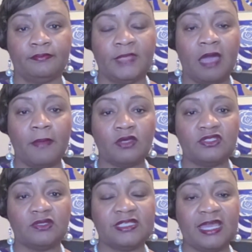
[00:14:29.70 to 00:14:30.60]
I'm
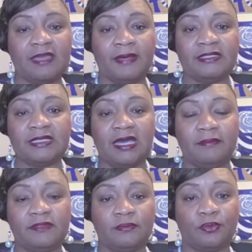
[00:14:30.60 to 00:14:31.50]
also taking my time
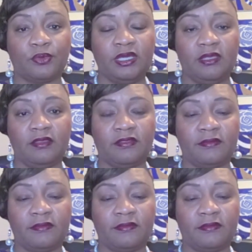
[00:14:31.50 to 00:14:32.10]
to breathe.